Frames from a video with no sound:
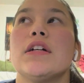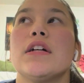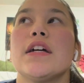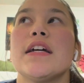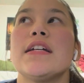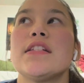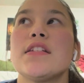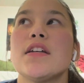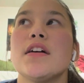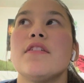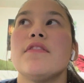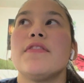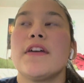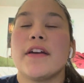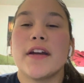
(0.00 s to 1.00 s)
it's a
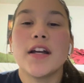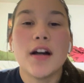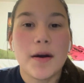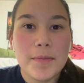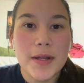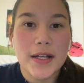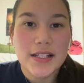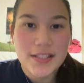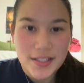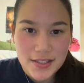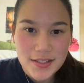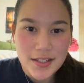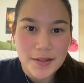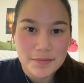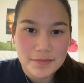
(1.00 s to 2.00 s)
very complex
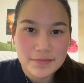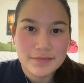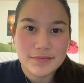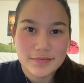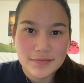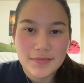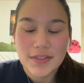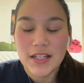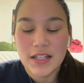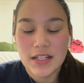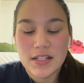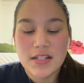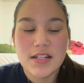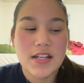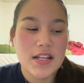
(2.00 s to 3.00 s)
system
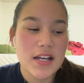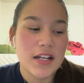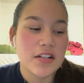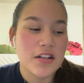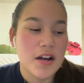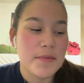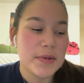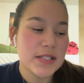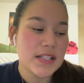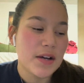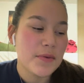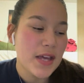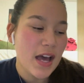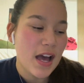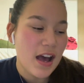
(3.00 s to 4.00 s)
in economics that
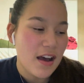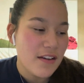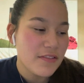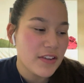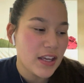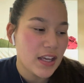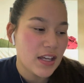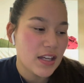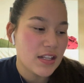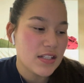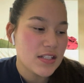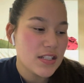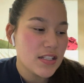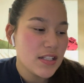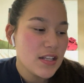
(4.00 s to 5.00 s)
we have,
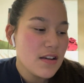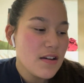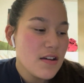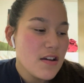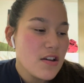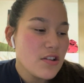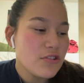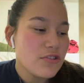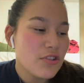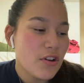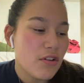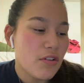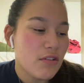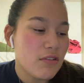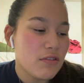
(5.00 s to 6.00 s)
and
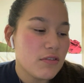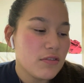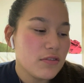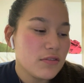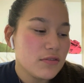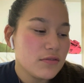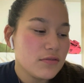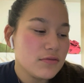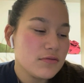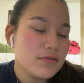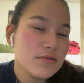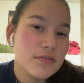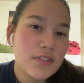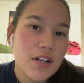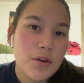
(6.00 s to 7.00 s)
so
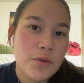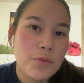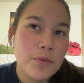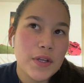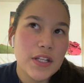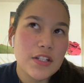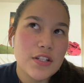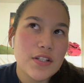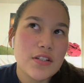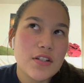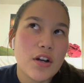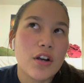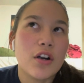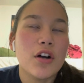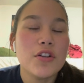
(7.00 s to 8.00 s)
we just
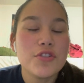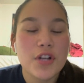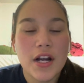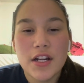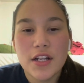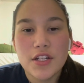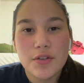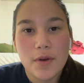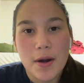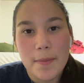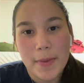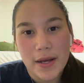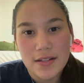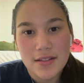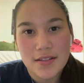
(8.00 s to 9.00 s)
are all trying to do our
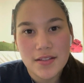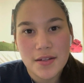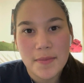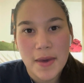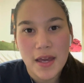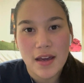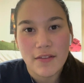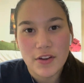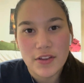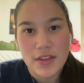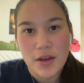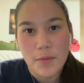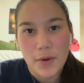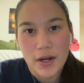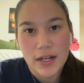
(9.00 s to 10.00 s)
best to make
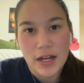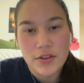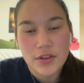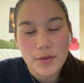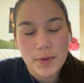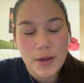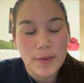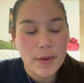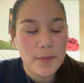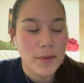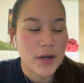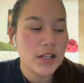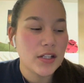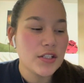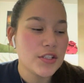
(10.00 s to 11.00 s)
everything work out the way we
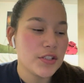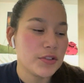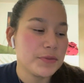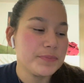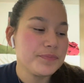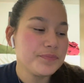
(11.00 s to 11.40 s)
want it to.